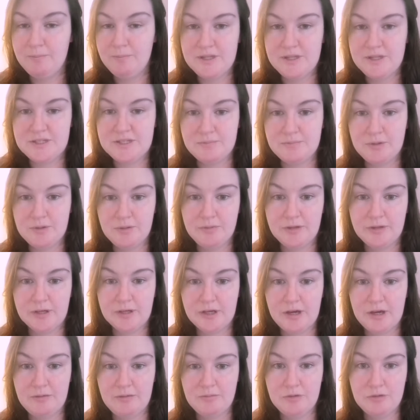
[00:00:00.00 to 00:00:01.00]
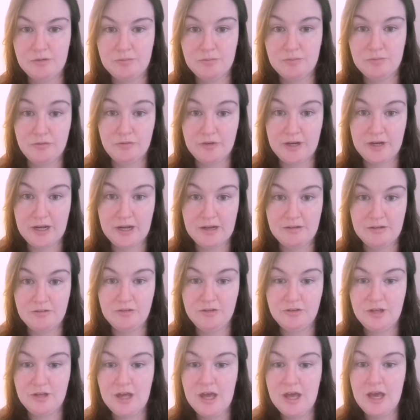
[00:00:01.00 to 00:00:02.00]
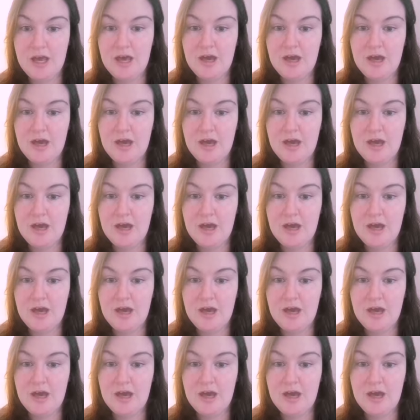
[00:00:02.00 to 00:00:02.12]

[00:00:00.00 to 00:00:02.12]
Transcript: bits and bobs that come with moving house.